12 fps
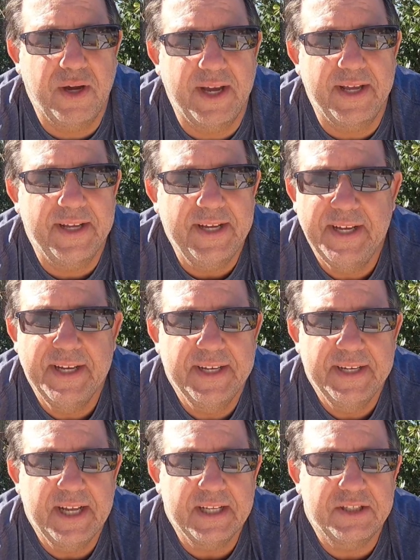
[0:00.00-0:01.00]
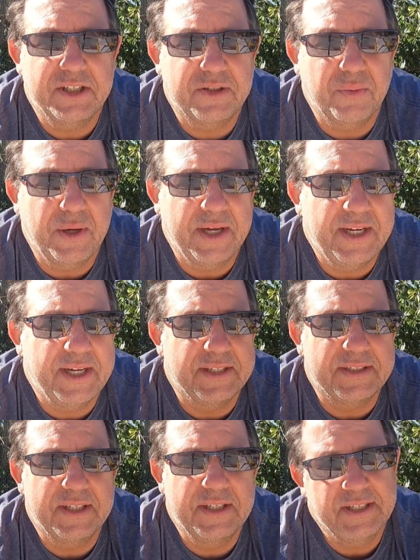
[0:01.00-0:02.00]
way. That's just the way it
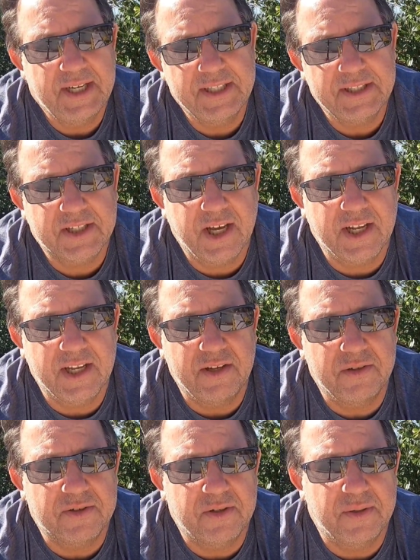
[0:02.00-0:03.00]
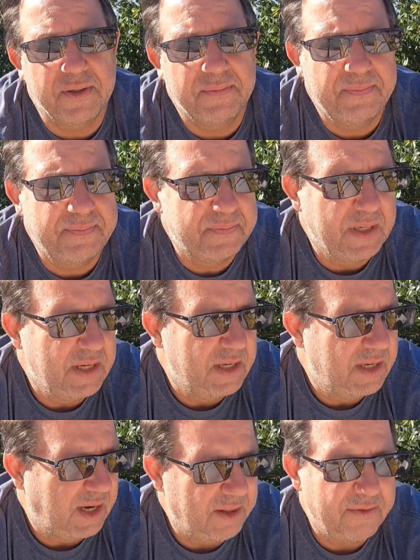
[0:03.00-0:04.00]
is. I just got to get used to it.
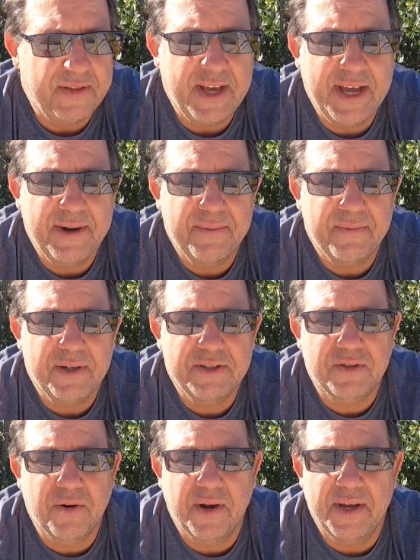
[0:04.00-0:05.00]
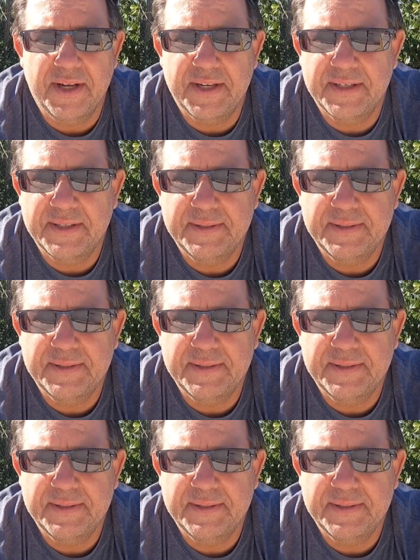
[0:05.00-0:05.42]
Other than that, runs great.